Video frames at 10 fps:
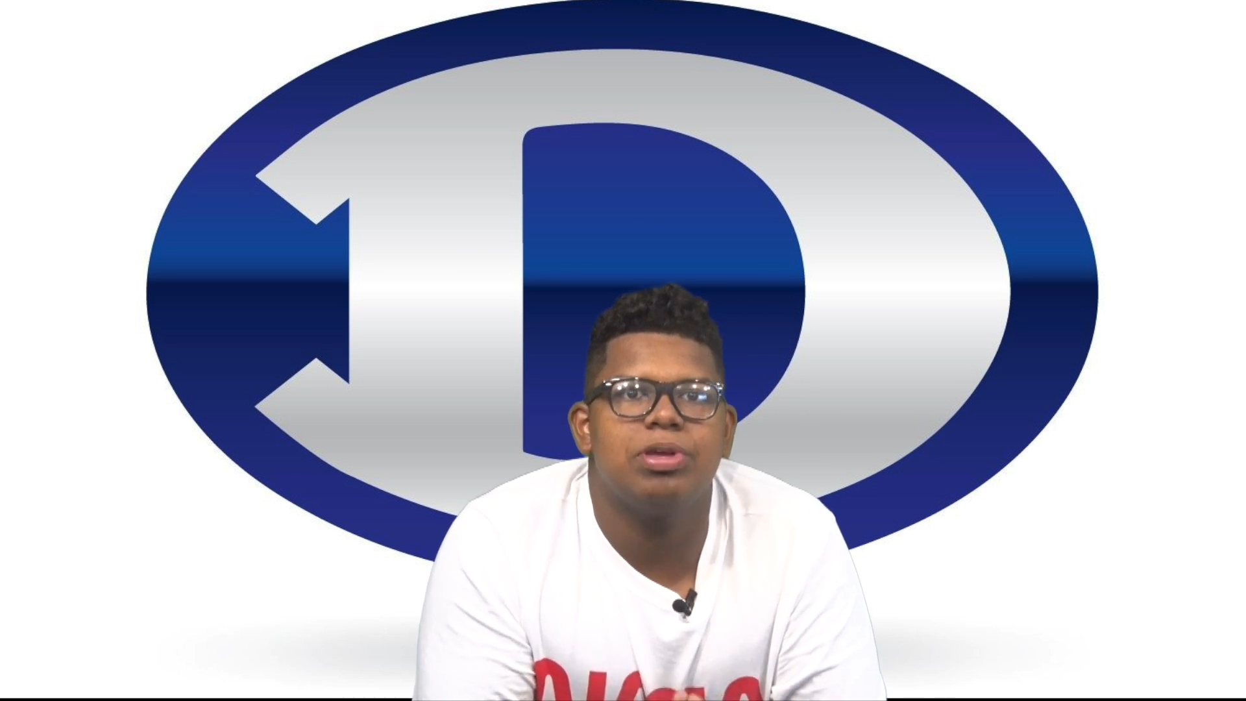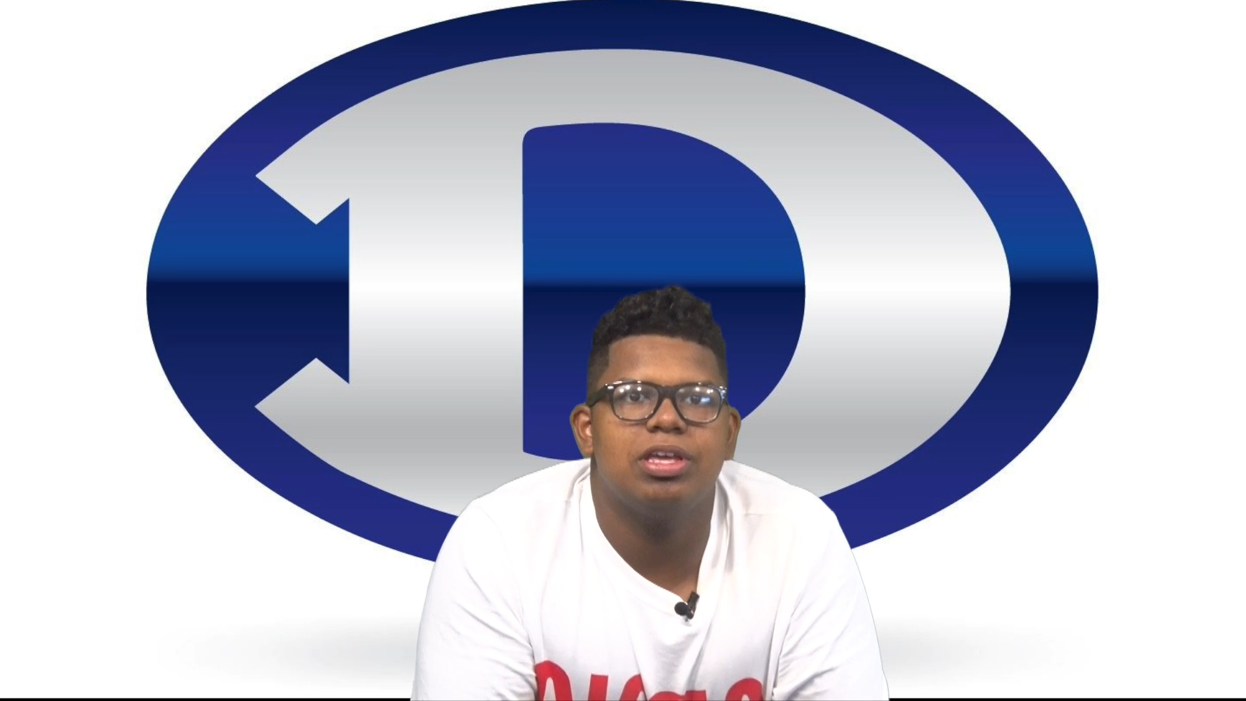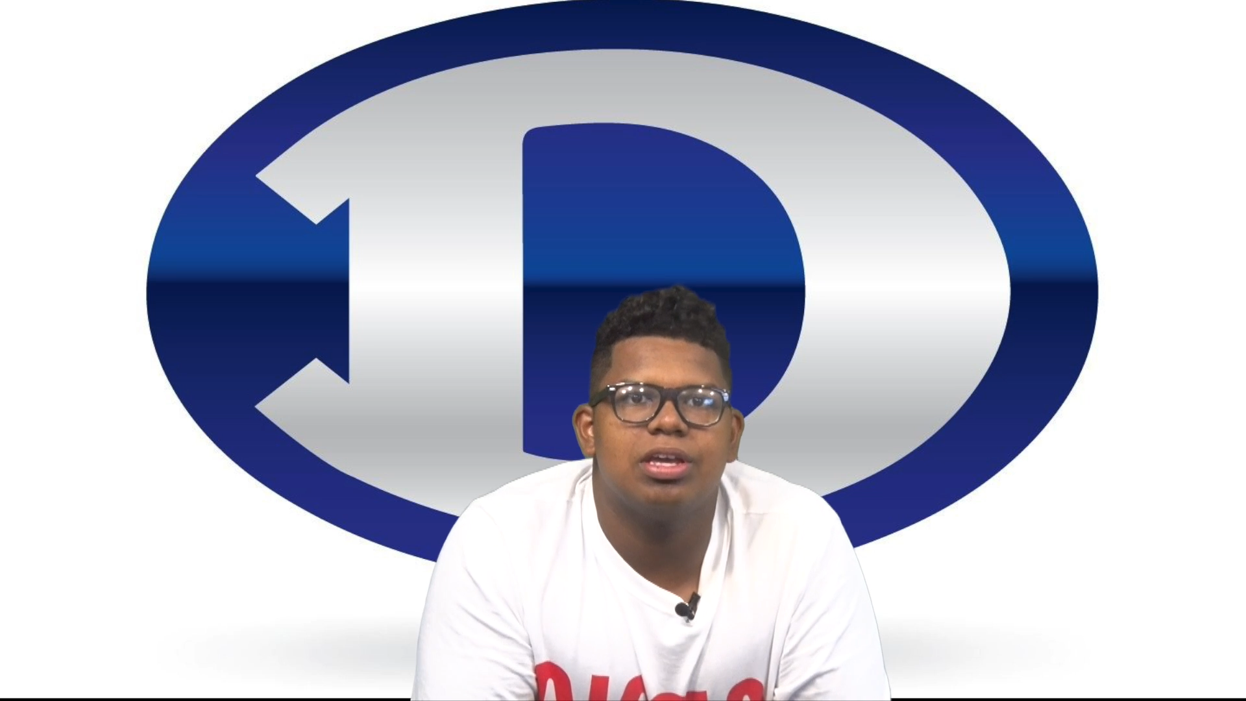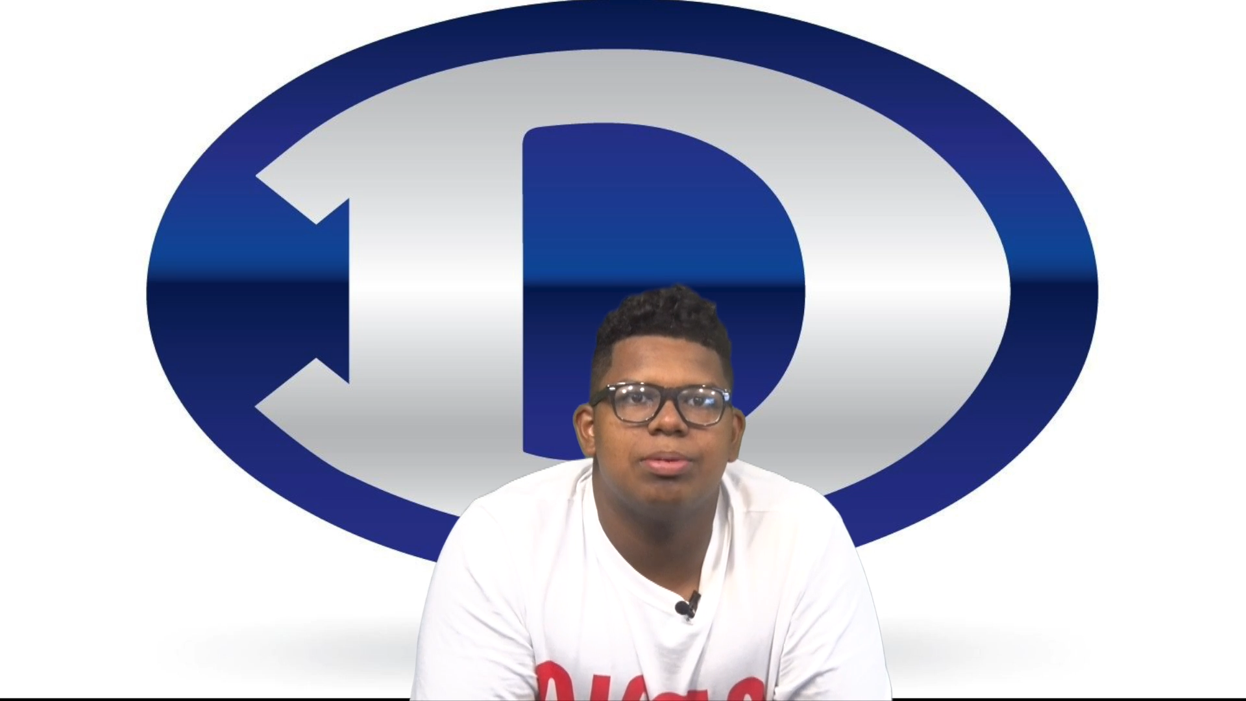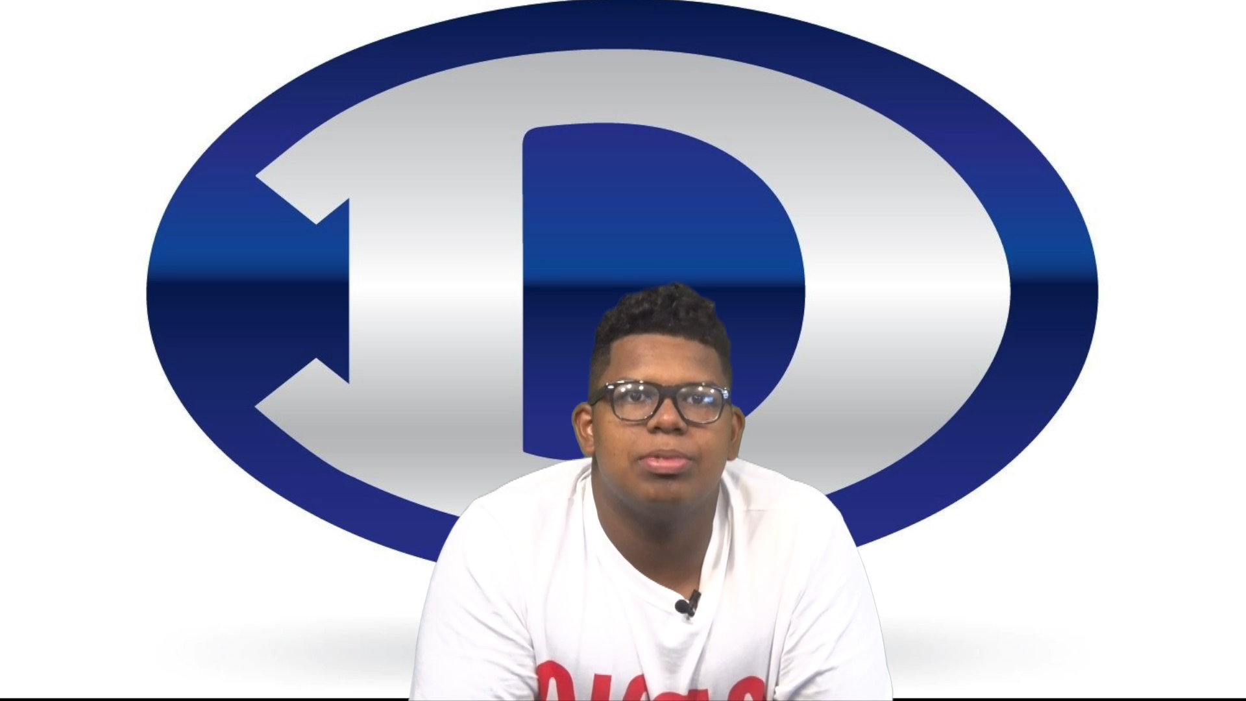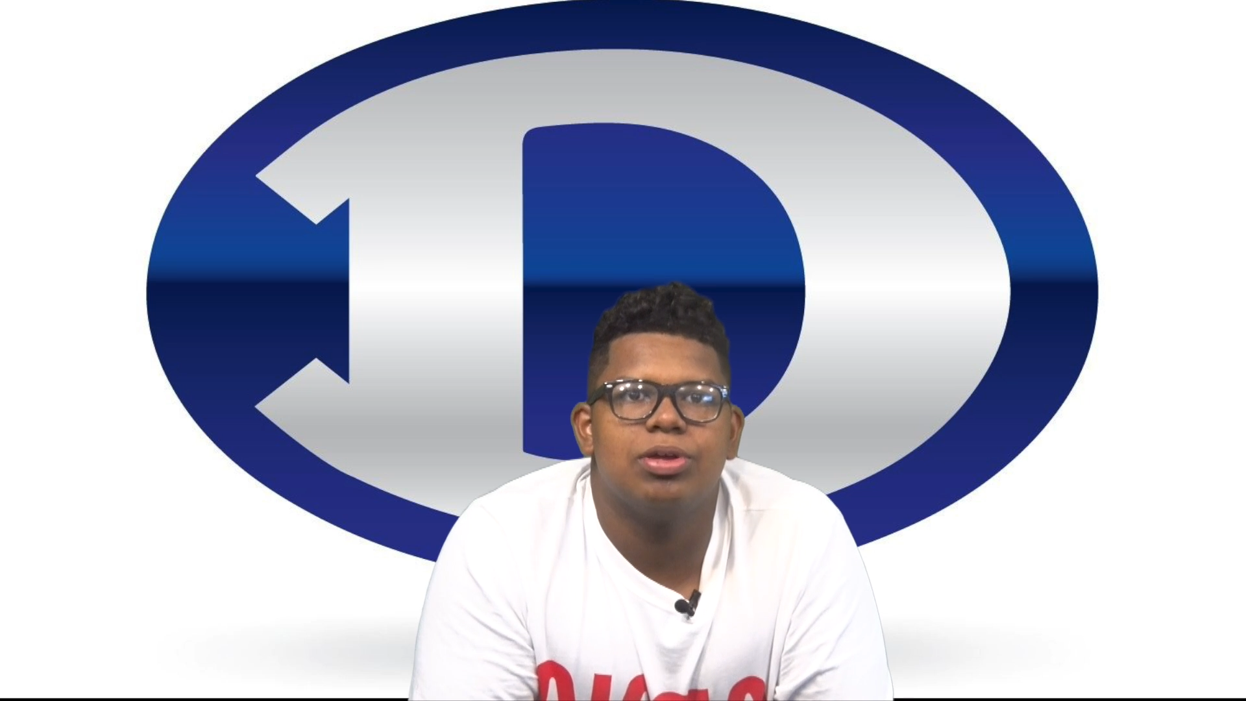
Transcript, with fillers: p.m.